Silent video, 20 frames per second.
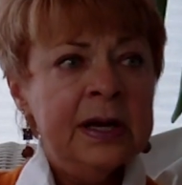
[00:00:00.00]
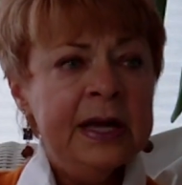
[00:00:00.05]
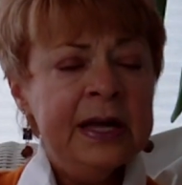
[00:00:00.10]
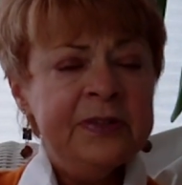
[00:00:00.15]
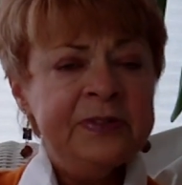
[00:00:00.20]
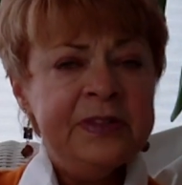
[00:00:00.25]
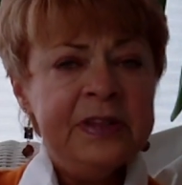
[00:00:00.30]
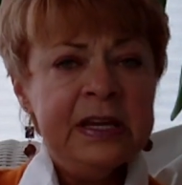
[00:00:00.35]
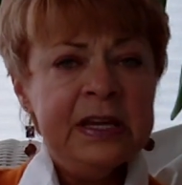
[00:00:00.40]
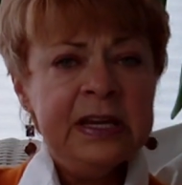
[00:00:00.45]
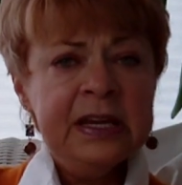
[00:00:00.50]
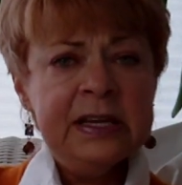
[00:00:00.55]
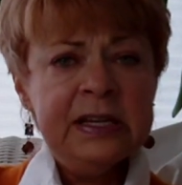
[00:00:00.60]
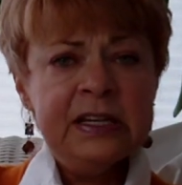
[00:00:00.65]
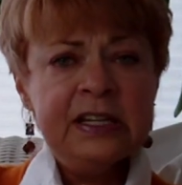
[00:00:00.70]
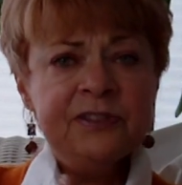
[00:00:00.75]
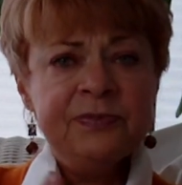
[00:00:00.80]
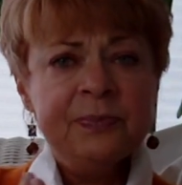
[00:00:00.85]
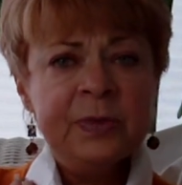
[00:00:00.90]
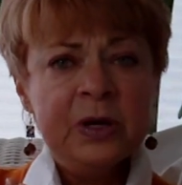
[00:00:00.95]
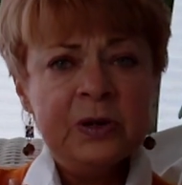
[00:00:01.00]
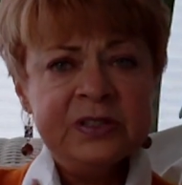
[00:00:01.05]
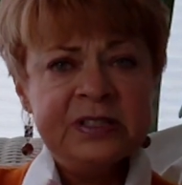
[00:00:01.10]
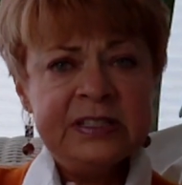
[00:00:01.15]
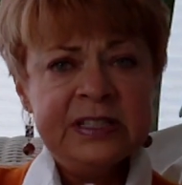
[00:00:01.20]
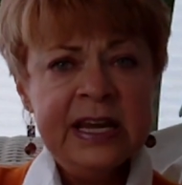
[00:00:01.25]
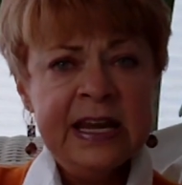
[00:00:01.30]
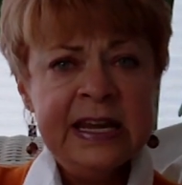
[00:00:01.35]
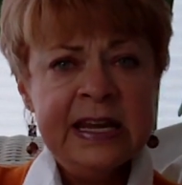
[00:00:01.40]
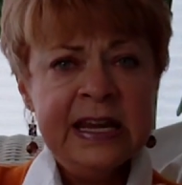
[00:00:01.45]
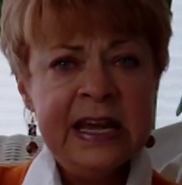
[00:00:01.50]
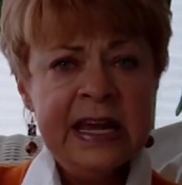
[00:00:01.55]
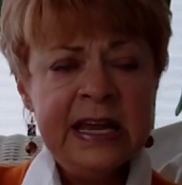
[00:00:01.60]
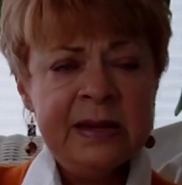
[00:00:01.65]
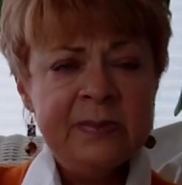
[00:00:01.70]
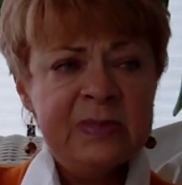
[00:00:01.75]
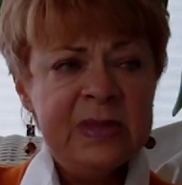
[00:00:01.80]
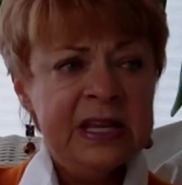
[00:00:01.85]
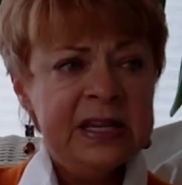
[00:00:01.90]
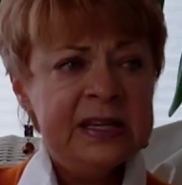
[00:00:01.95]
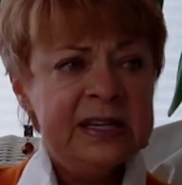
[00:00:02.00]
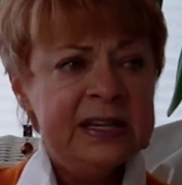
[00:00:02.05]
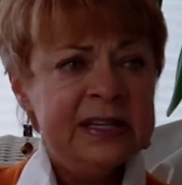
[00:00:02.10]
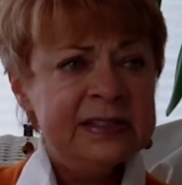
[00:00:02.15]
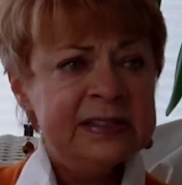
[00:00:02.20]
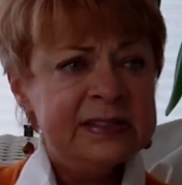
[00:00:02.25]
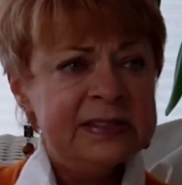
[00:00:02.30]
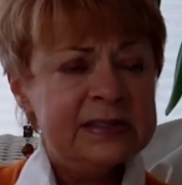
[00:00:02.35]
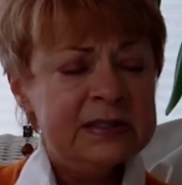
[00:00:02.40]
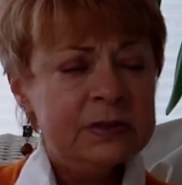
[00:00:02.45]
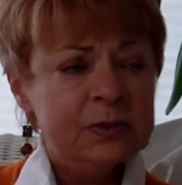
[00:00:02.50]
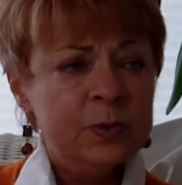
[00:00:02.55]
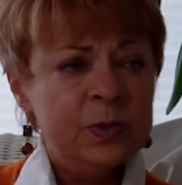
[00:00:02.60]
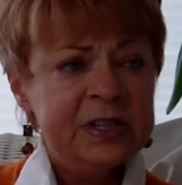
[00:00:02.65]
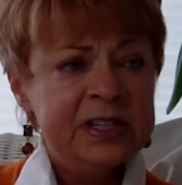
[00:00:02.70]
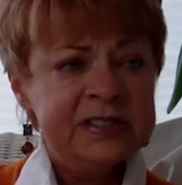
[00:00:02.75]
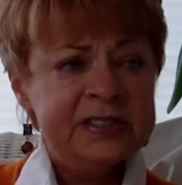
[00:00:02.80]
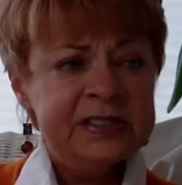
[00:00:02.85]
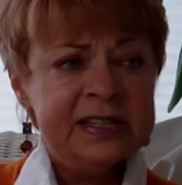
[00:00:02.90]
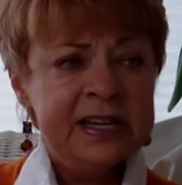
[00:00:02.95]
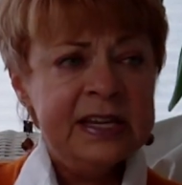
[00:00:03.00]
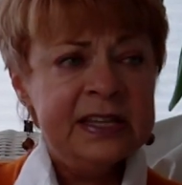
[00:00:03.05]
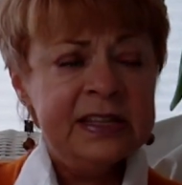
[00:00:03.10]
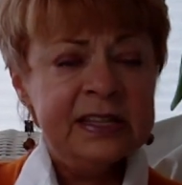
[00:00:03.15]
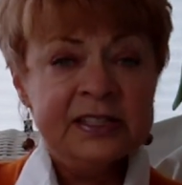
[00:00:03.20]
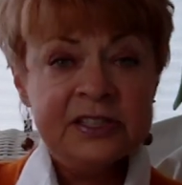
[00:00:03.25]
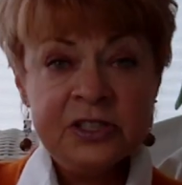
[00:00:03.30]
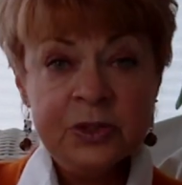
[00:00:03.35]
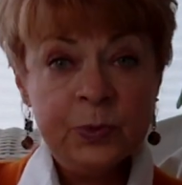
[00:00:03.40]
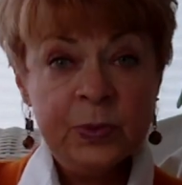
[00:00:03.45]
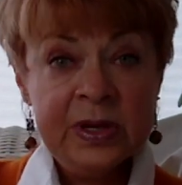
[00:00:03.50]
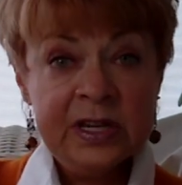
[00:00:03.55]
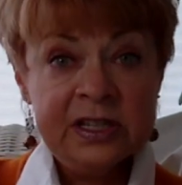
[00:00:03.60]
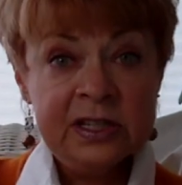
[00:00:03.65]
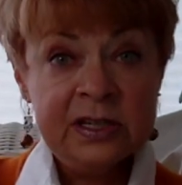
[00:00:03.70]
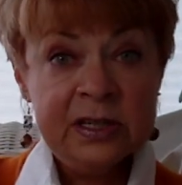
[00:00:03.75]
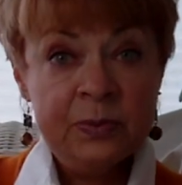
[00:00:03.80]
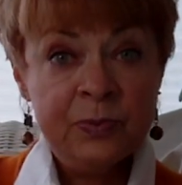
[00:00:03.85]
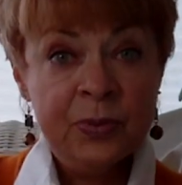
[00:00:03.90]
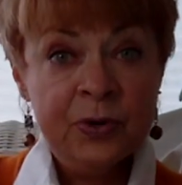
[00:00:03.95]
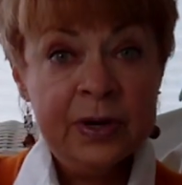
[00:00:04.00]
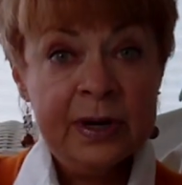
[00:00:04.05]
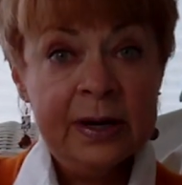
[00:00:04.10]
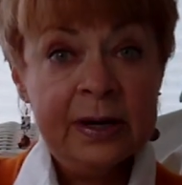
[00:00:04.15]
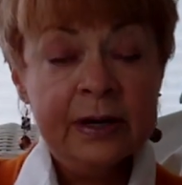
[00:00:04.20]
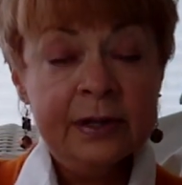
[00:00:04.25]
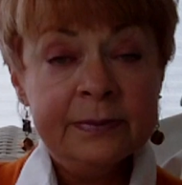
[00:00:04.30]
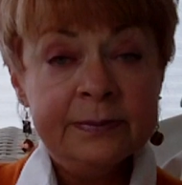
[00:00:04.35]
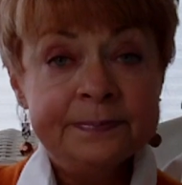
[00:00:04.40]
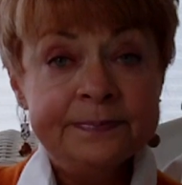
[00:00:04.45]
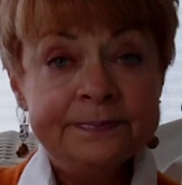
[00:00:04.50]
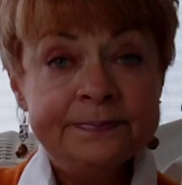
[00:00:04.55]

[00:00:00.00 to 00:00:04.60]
At the end of most AA meetings, we say the Serenity Prayer.